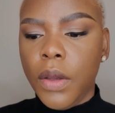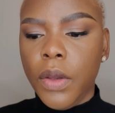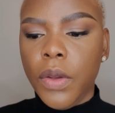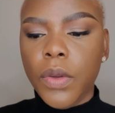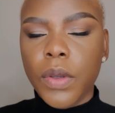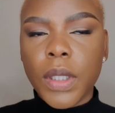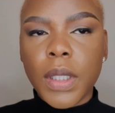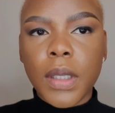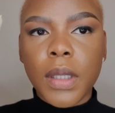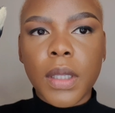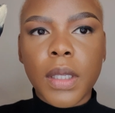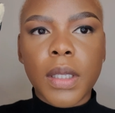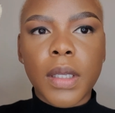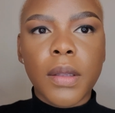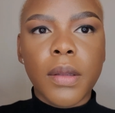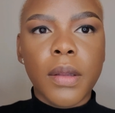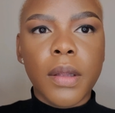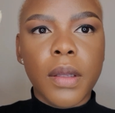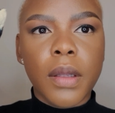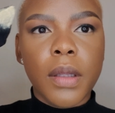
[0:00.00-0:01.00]
Using
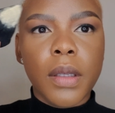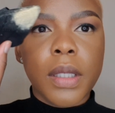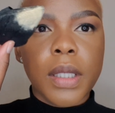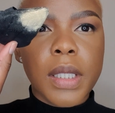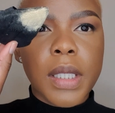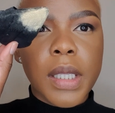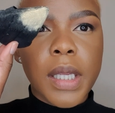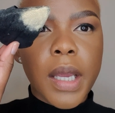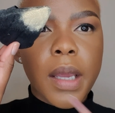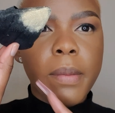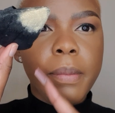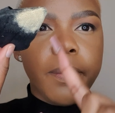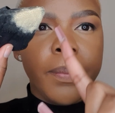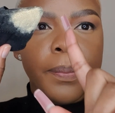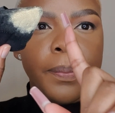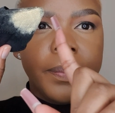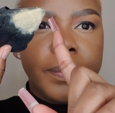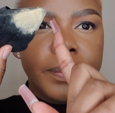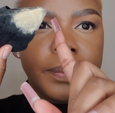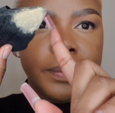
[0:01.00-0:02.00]
the
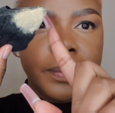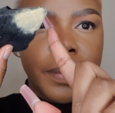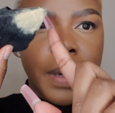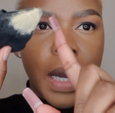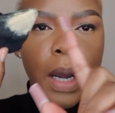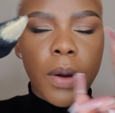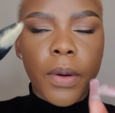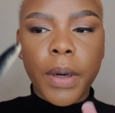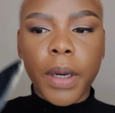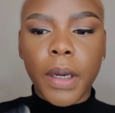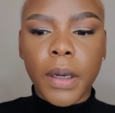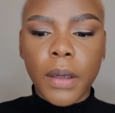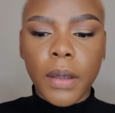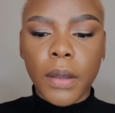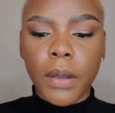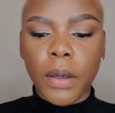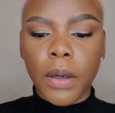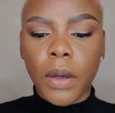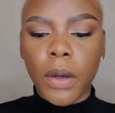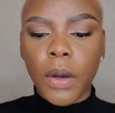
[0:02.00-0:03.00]
same powder
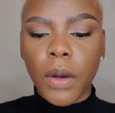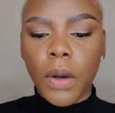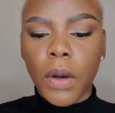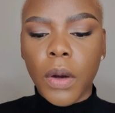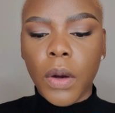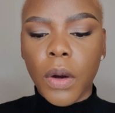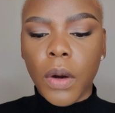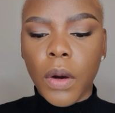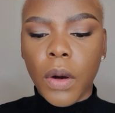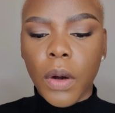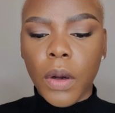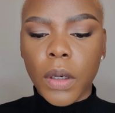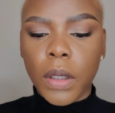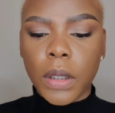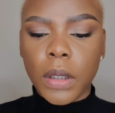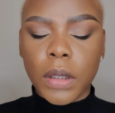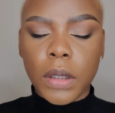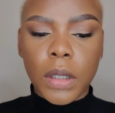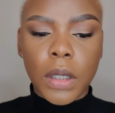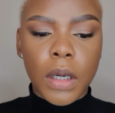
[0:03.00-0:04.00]

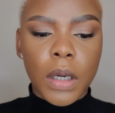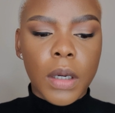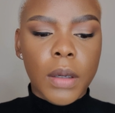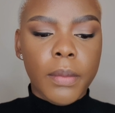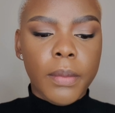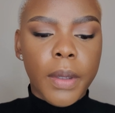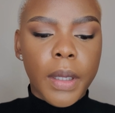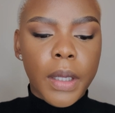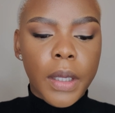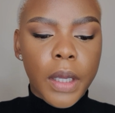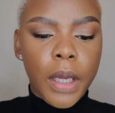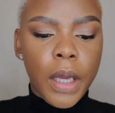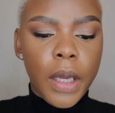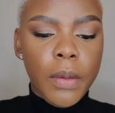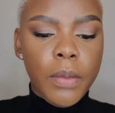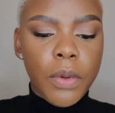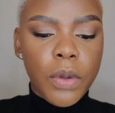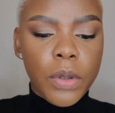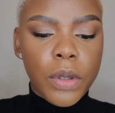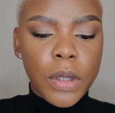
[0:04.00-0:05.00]
on a K
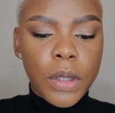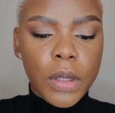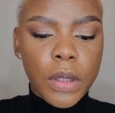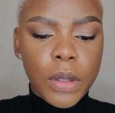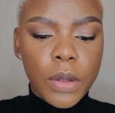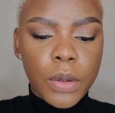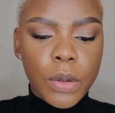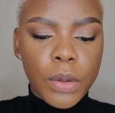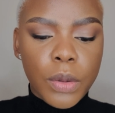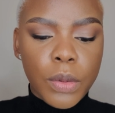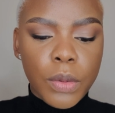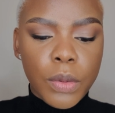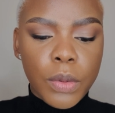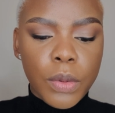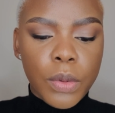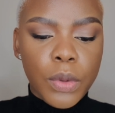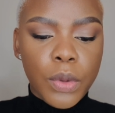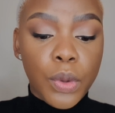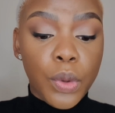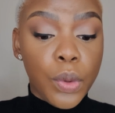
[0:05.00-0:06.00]
Beauty
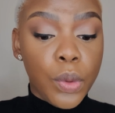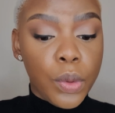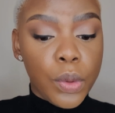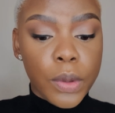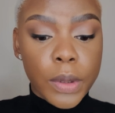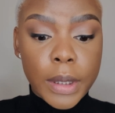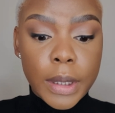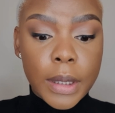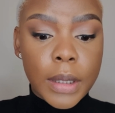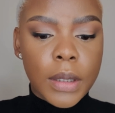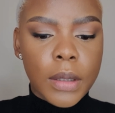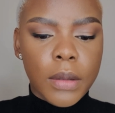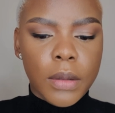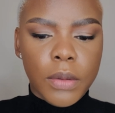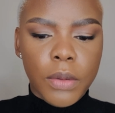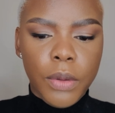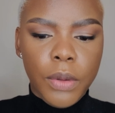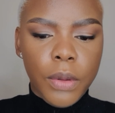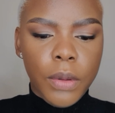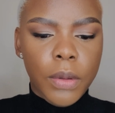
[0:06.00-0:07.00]
Tools.
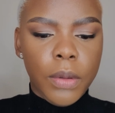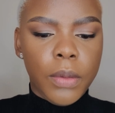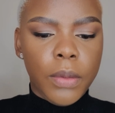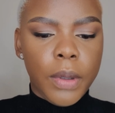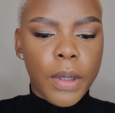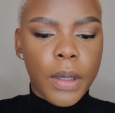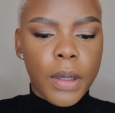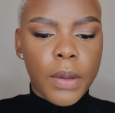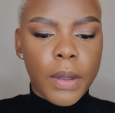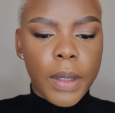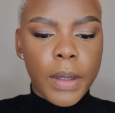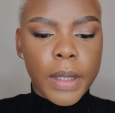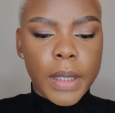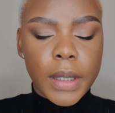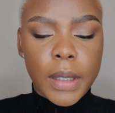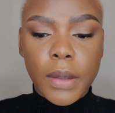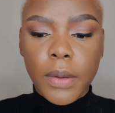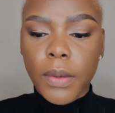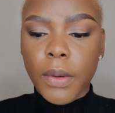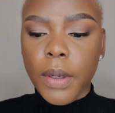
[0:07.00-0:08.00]

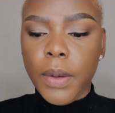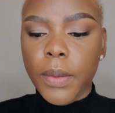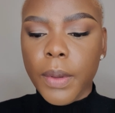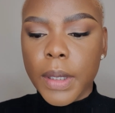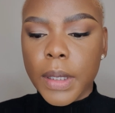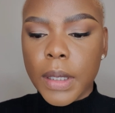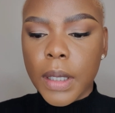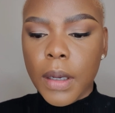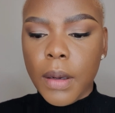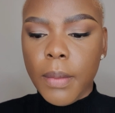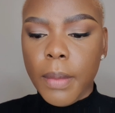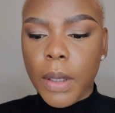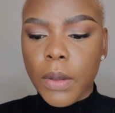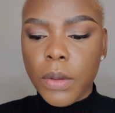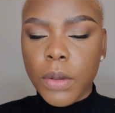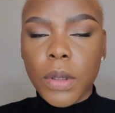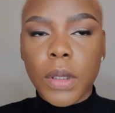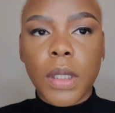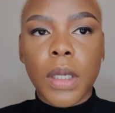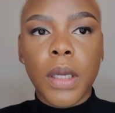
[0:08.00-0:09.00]
What was I about
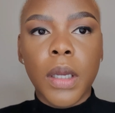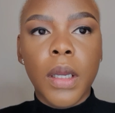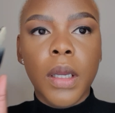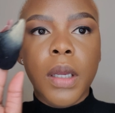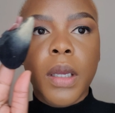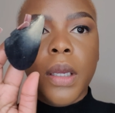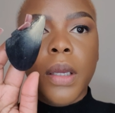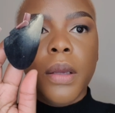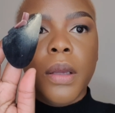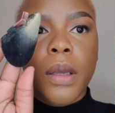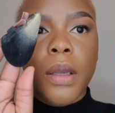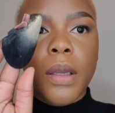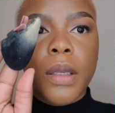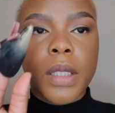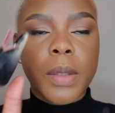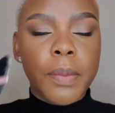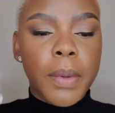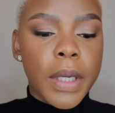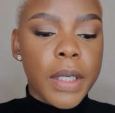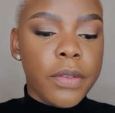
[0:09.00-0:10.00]
to say?
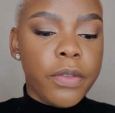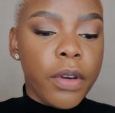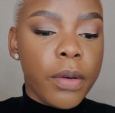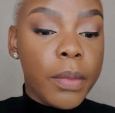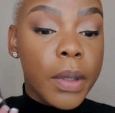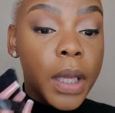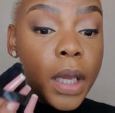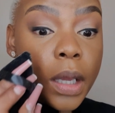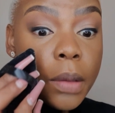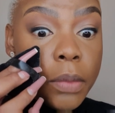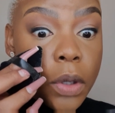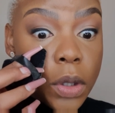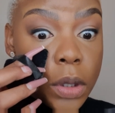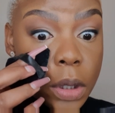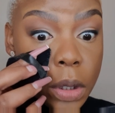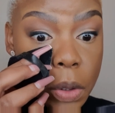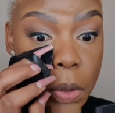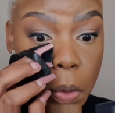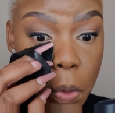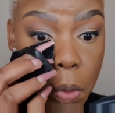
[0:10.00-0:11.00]
Sponge from K
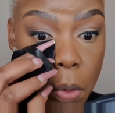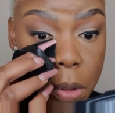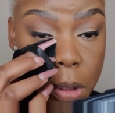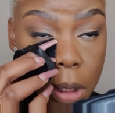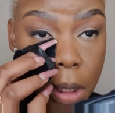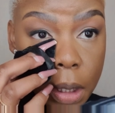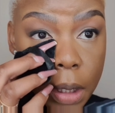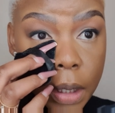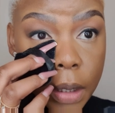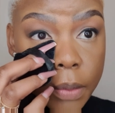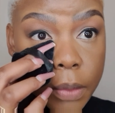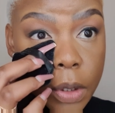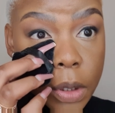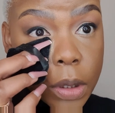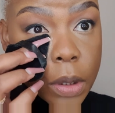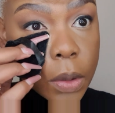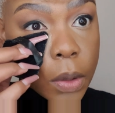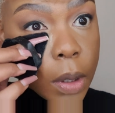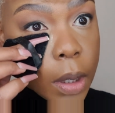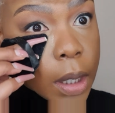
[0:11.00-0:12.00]
Beauty Tools, and I'm
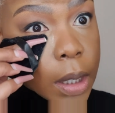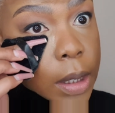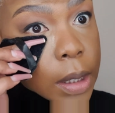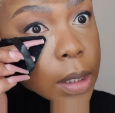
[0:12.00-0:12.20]
just gonna